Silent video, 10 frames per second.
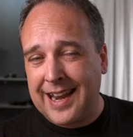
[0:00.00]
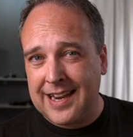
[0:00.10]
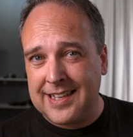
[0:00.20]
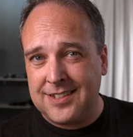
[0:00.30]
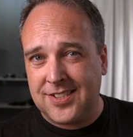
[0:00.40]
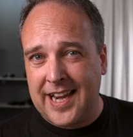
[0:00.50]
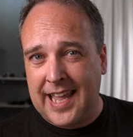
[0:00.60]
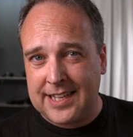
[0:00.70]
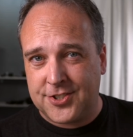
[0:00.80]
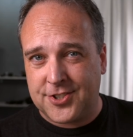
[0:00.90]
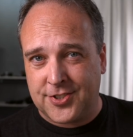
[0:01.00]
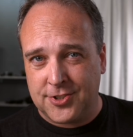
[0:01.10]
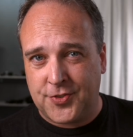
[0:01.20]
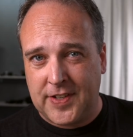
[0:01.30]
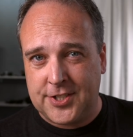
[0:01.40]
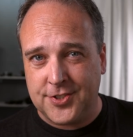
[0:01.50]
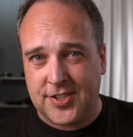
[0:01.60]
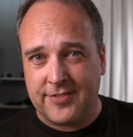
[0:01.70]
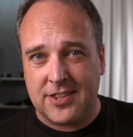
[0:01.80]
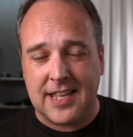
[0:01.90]
added is enhanced search
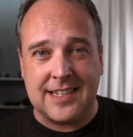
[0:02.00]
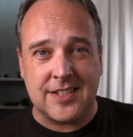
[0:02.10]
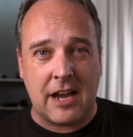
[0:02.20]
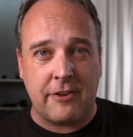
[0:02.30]
features. Everything is